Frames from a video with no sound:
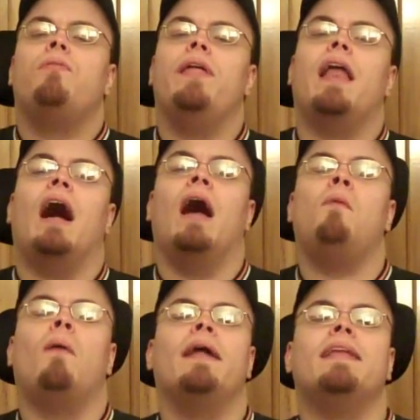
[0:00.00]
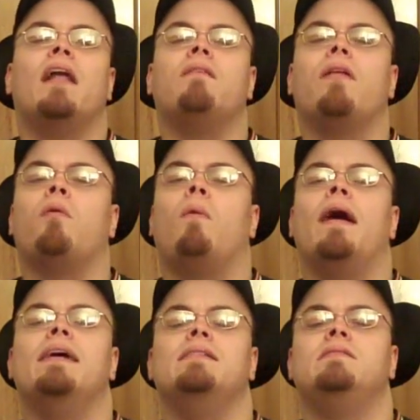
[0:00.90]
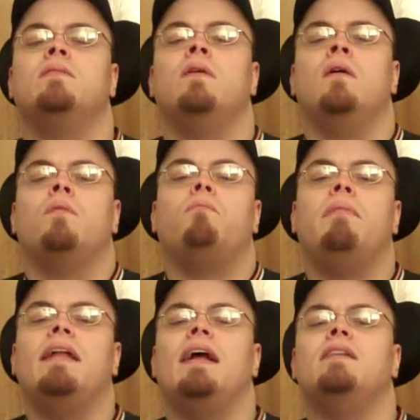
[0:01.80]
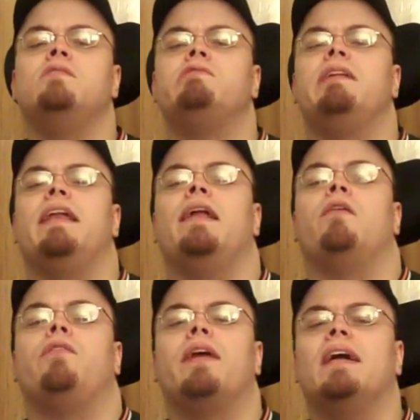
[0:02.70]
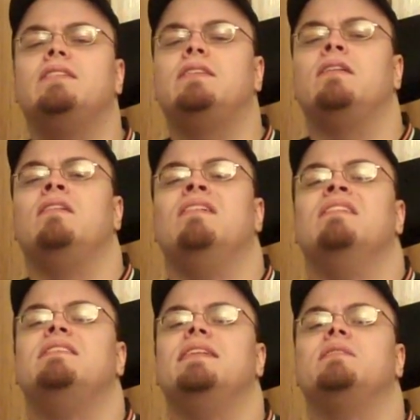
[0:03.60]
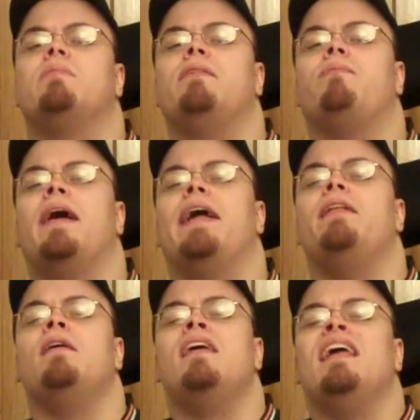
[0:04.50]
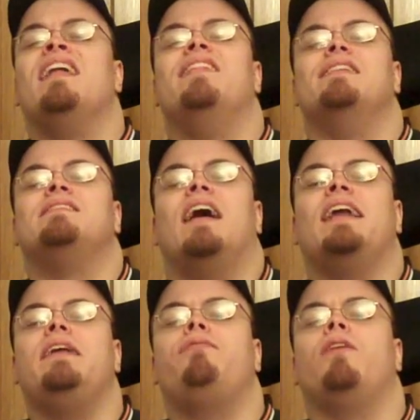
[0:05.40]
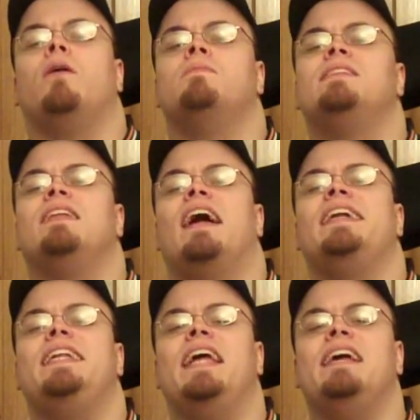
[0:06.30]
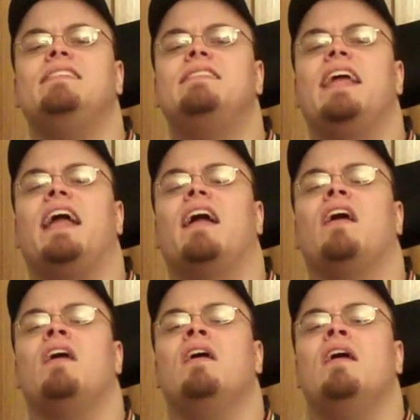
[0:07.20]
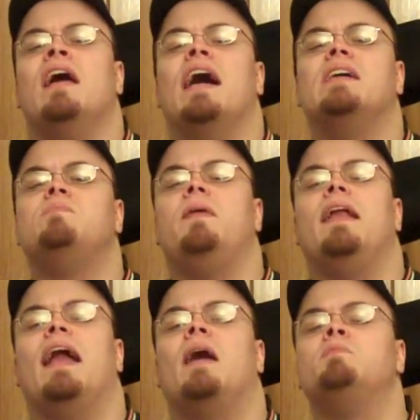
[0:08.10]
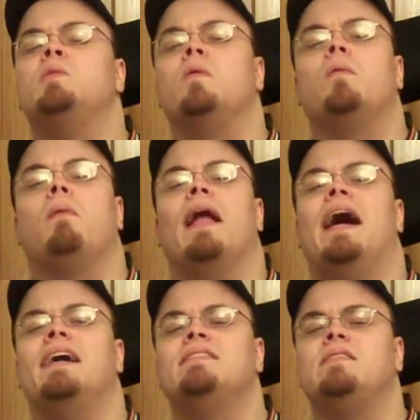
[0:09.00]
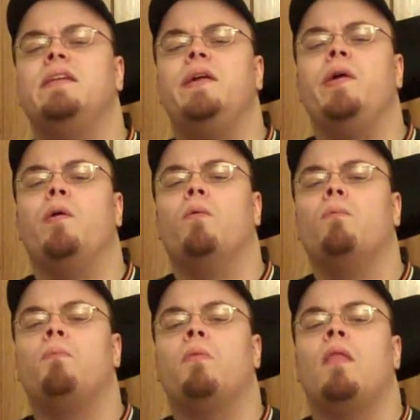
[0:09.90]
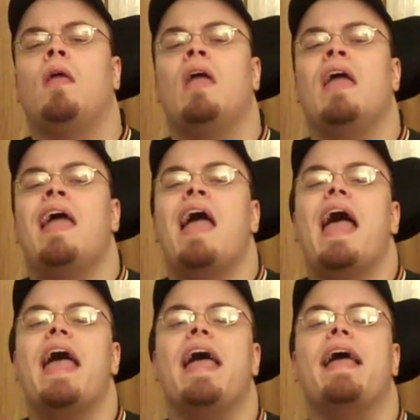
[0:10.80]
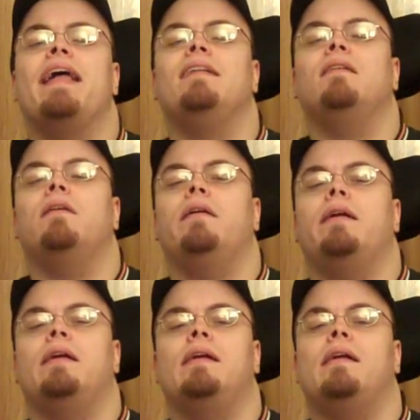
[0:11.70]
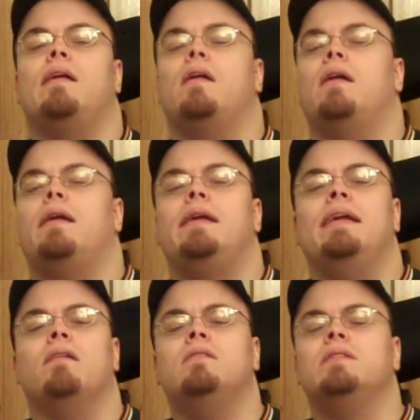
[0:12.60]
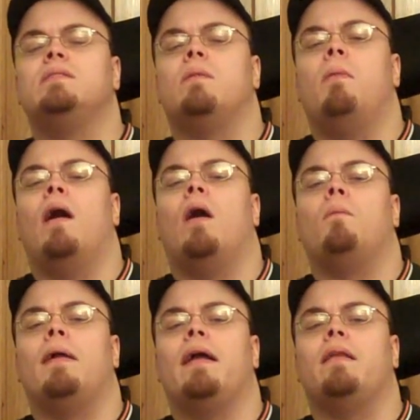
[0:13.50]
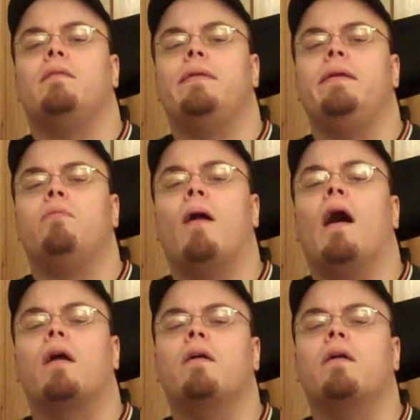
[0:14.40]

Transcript: that I might not have otherwise been interested in or touched since we met. This 90 films in 90 days thing has been an absolute blast to do. and you're just the bomb, man. You rock.